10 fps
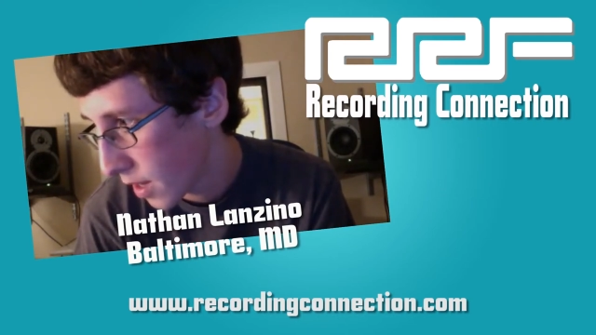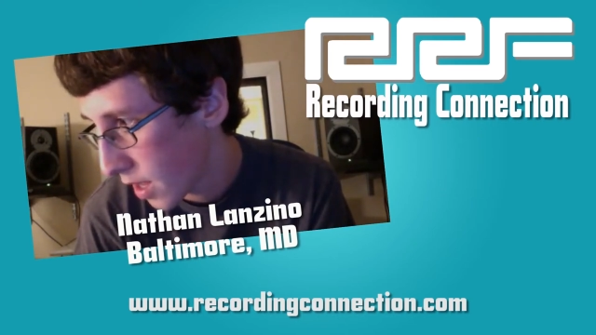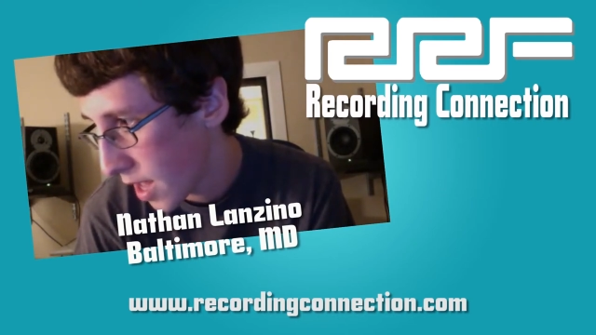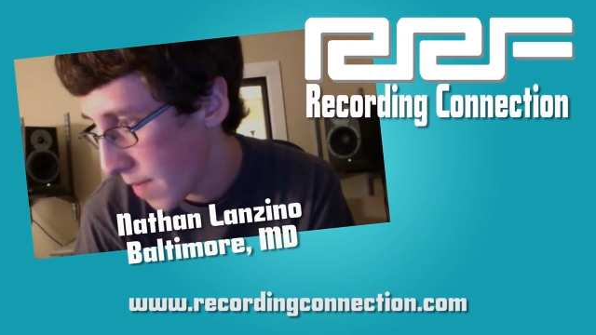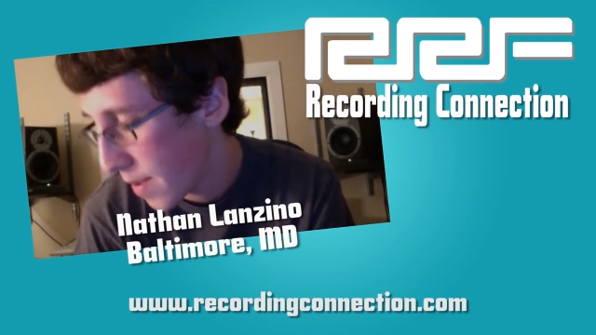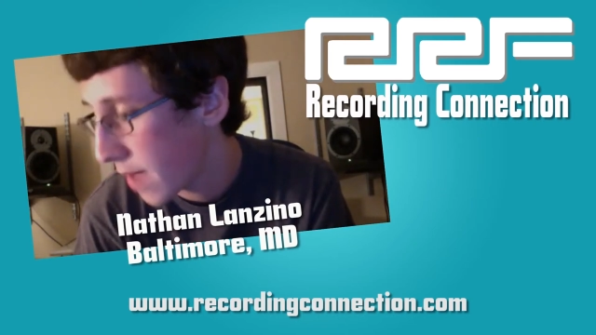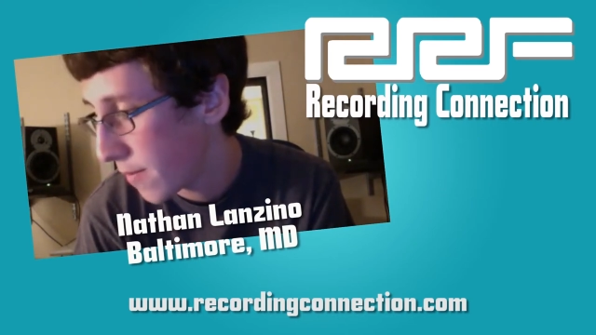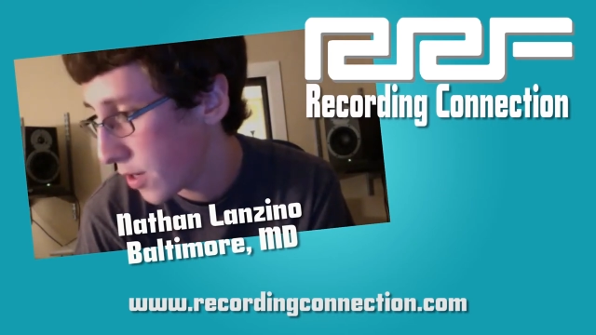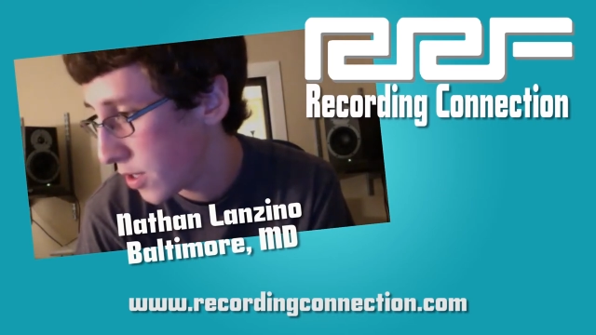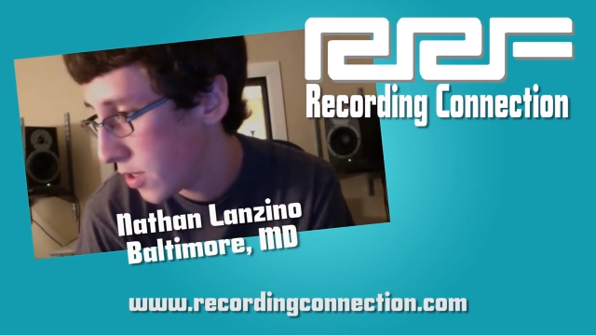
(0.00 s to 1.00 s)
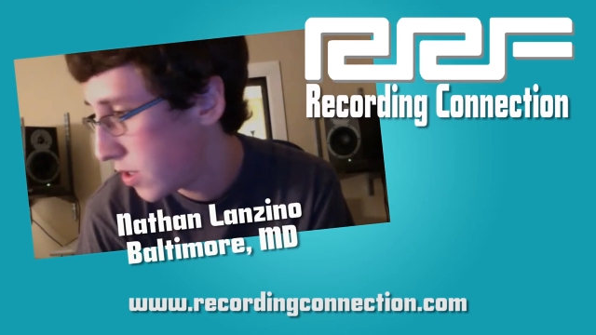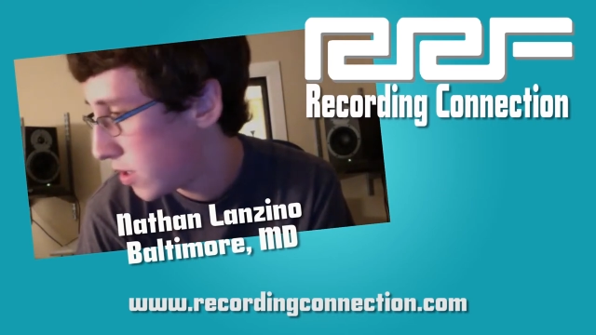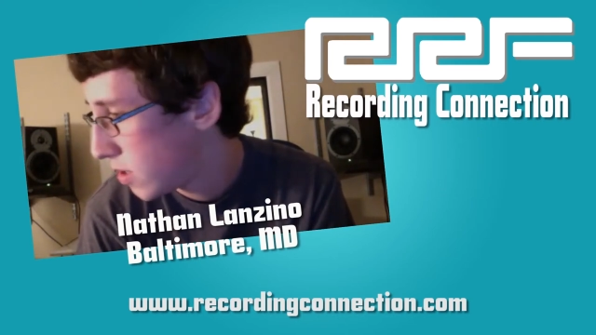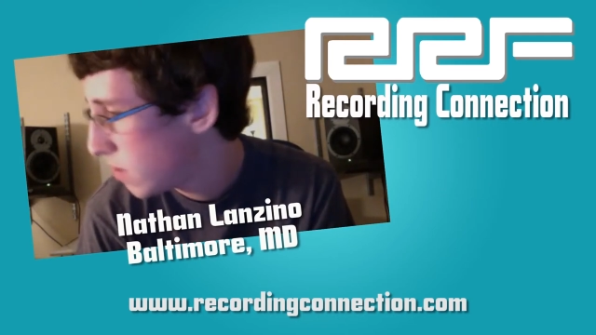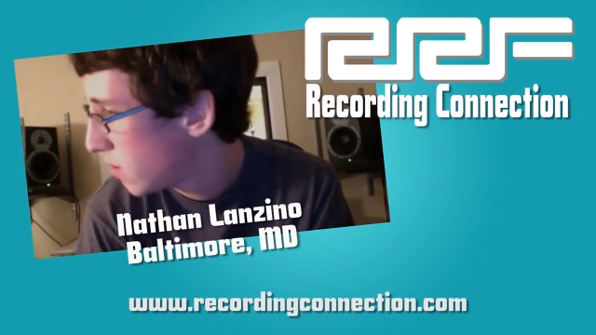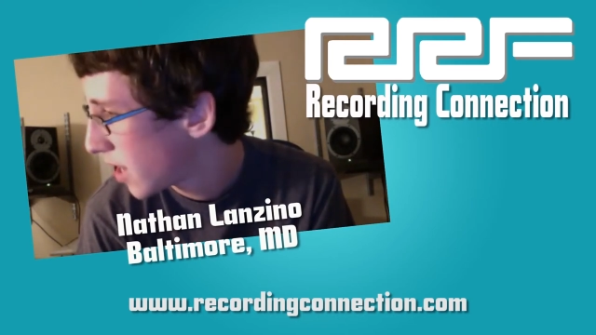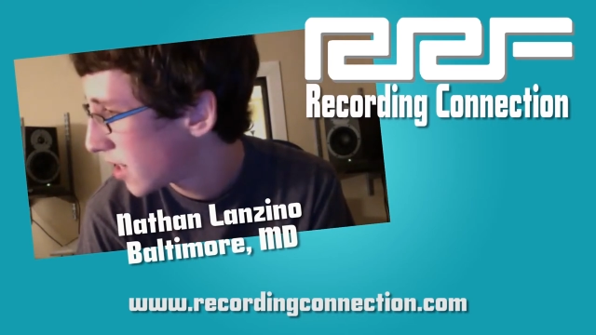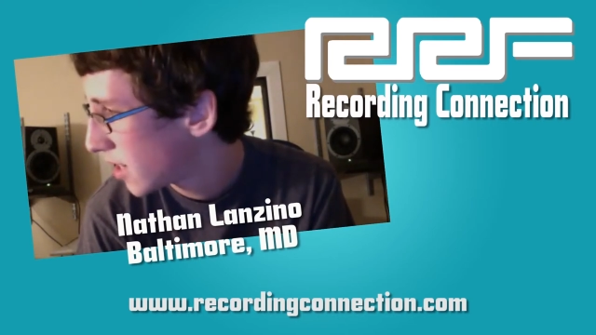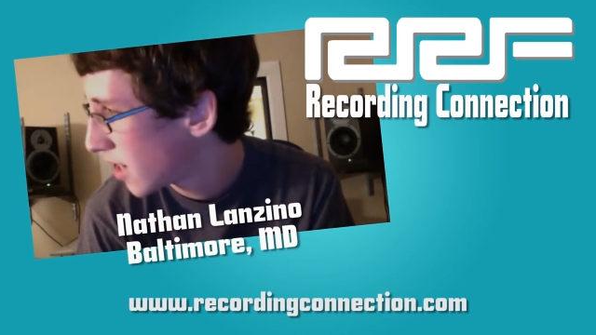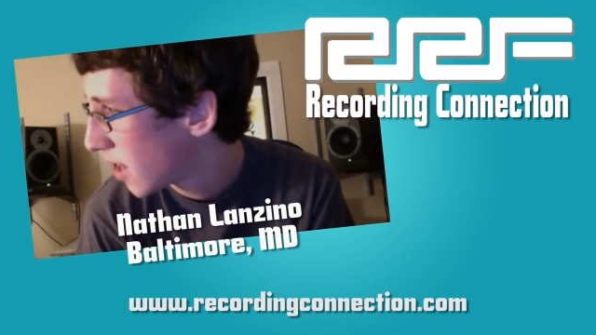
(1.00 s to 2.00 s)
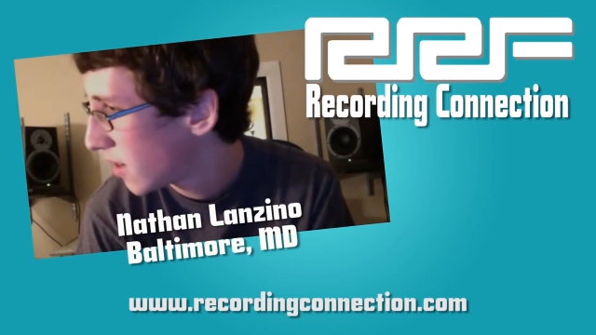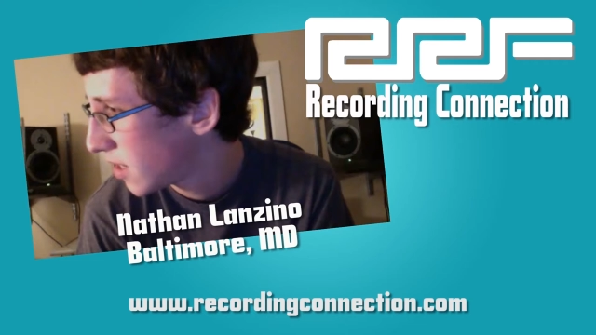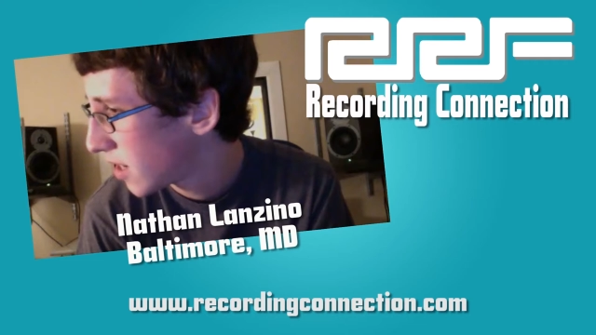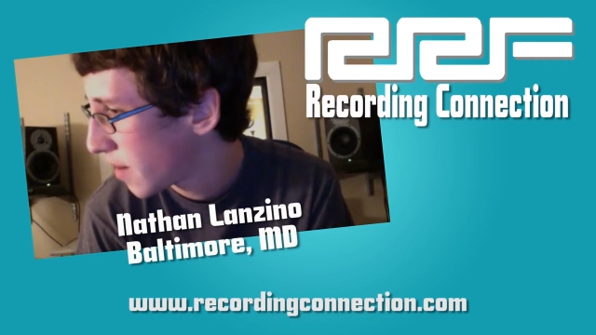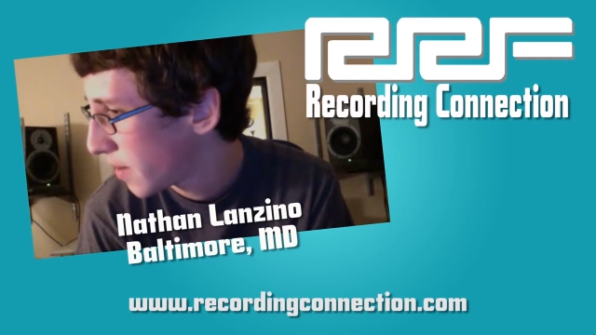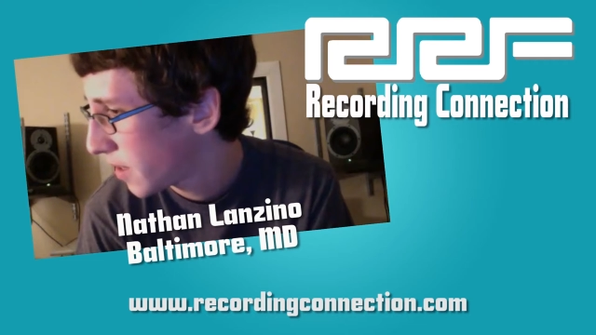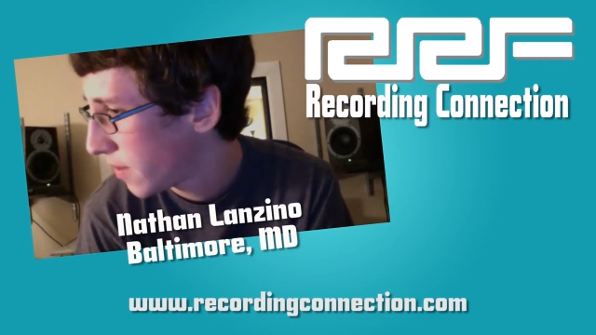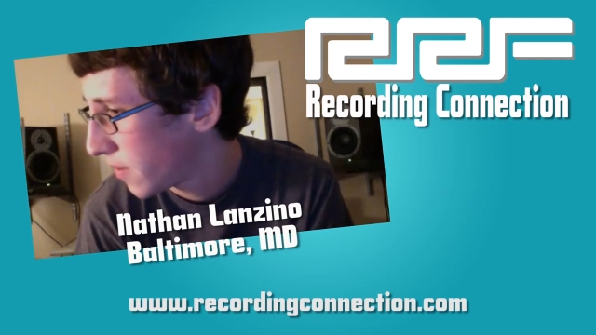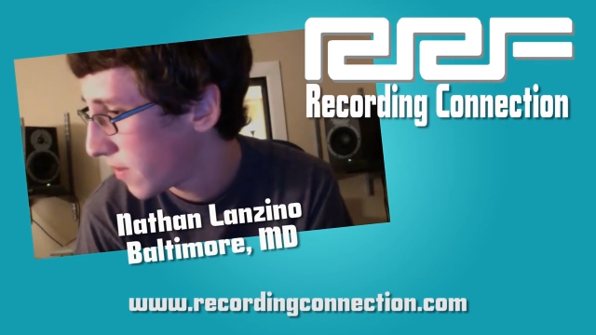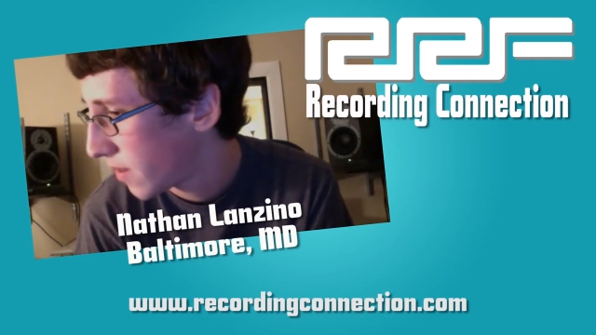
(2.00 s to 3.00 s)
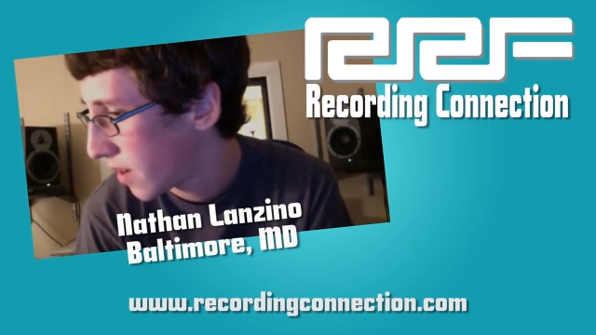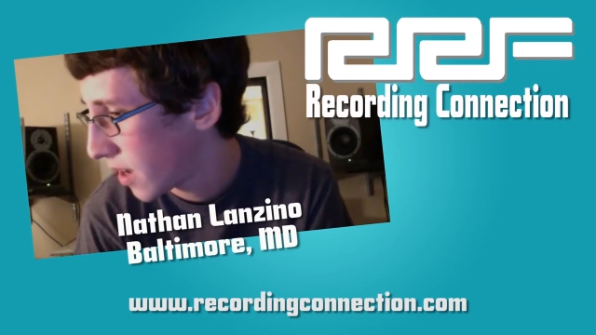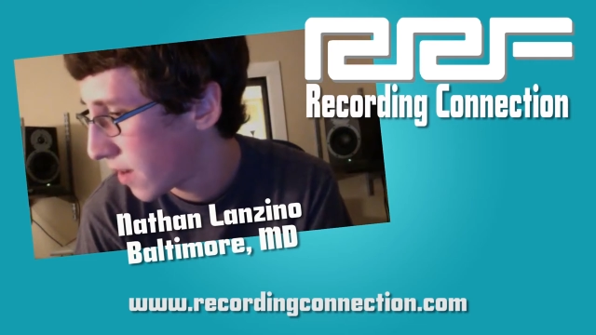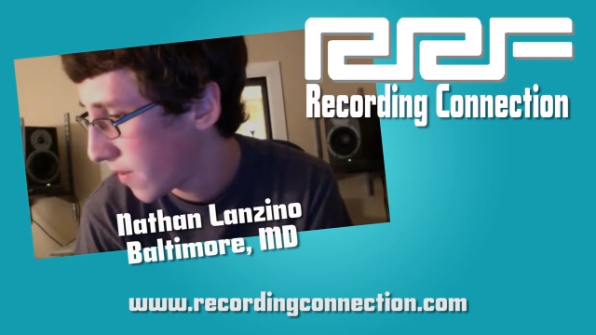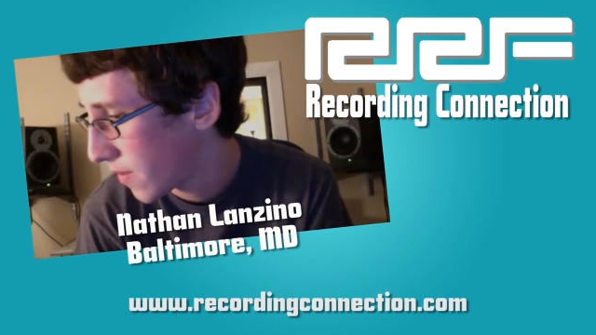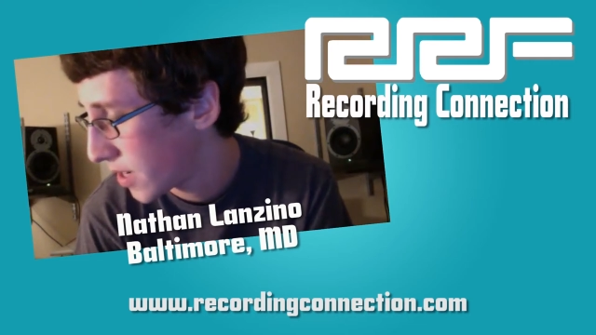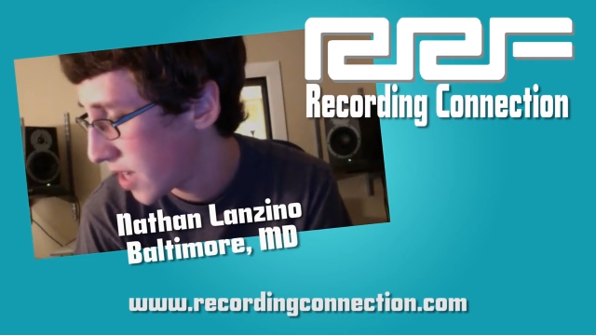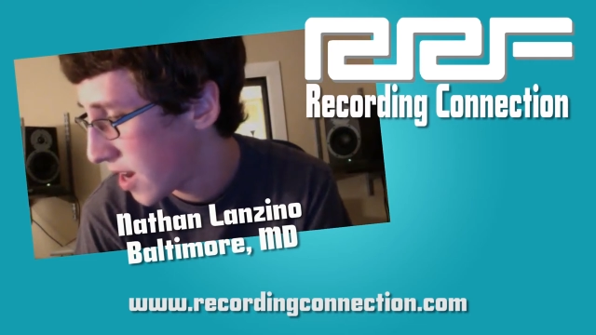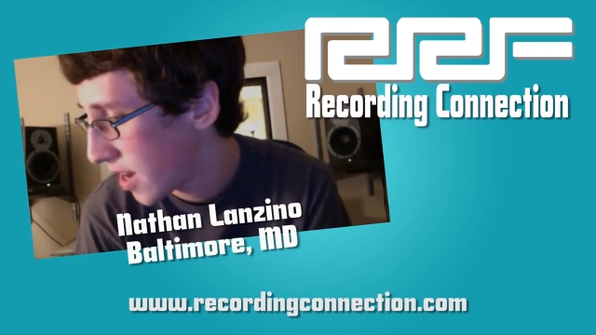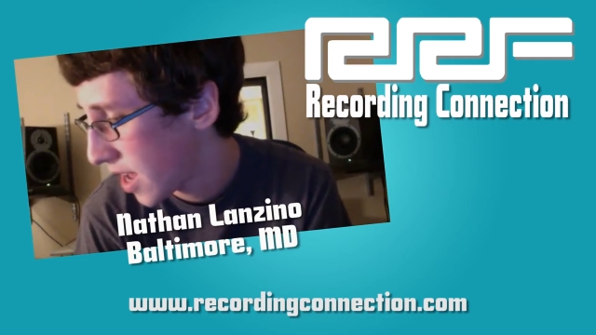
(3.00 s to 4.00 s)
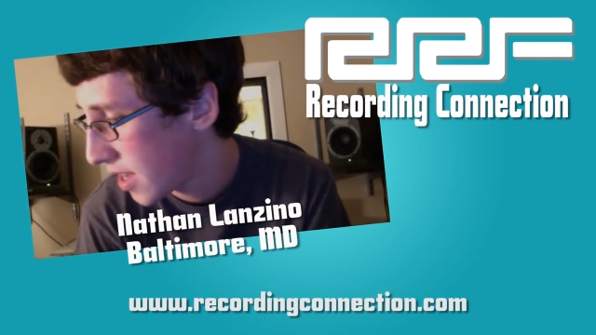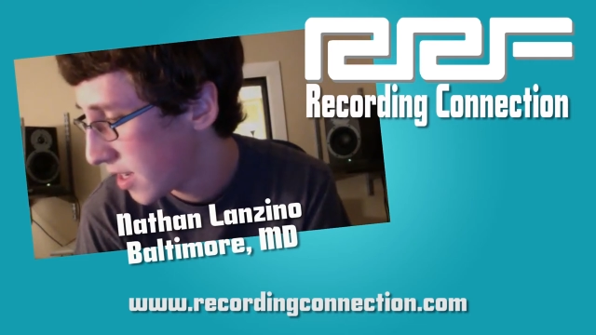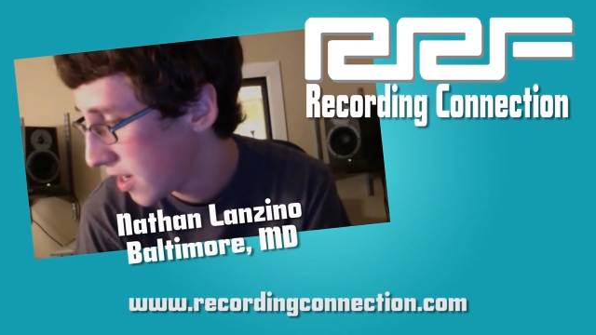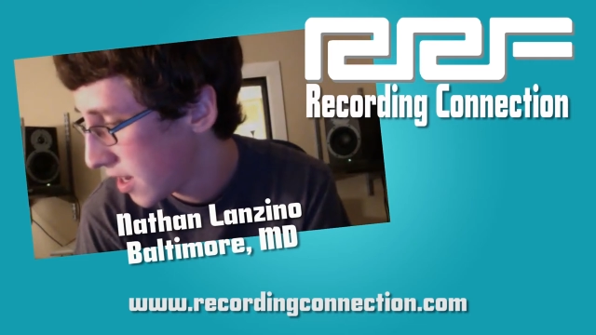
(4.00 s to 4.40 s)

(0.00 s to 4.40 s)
a band for two thousand dollars, I believe, uh, for ten days,